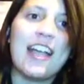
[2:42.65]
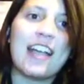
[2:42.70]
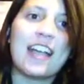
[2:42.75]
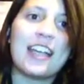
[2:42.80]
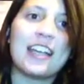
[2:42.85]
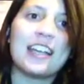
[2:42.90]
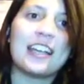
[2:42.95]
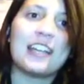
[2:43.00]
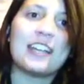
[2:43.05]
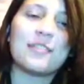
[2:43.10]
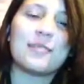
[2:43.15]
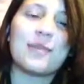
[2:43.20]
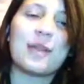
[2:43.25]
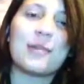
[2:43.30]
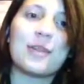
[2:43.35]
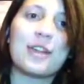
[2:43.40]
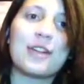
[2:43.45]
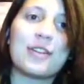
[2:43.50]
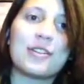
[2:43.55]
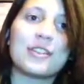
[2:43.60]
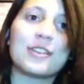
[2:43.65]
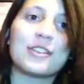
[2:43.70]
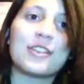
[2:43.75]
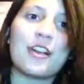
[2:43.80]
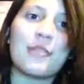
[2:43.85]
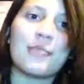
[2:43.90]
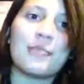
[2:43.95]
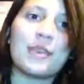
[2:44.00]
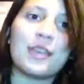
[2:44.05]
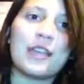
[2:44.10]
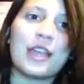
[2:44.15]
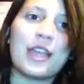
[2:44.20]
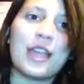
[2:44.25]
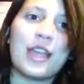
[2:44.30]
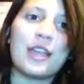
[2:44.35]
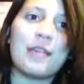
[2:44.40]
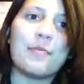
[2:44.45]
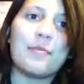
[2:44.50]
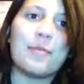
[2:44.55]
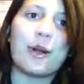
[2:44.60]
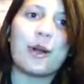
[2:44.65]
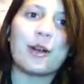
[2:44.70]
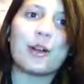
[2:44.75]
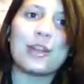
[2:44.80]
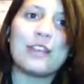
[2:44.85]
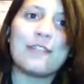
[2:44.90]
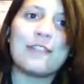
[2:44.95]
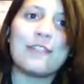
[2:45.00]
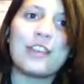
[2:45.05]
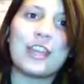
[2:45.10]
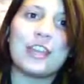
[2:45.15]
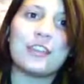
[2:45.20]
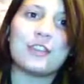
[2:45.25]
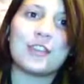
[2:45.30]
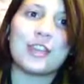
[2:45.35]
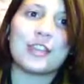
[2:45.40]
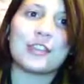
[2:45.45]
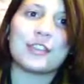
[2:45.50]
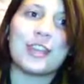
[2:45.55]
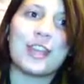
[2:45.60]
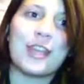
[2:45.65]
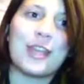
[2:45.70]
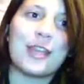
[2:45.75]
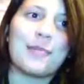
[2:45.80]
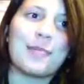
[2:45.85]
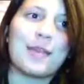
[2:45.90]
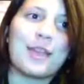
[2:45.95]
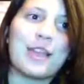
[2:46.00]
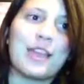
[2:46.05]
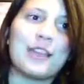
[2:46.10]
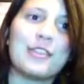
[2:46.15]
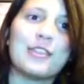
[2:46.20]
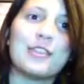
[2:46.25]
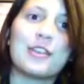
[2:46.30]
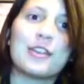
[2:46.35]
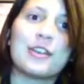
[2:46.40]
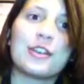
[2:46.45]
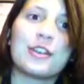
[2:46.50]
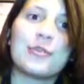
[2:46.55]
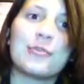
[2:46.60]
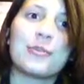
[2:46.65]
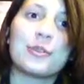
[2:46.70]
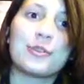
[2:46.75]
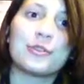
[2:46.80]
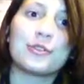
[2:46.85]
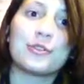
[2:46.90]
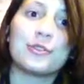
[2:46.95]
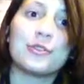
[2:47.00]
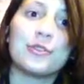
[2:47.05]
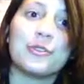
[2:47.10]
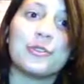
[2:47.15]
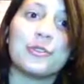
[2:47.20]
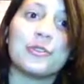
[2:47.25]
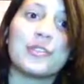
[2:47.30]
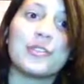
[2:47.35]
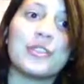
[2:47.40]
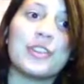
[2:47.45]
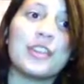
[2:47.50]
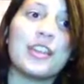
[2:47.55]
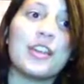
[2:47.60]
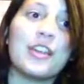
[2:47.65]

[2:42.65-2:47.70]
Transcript: and my parents got me a Barney VHS tape, and the commercials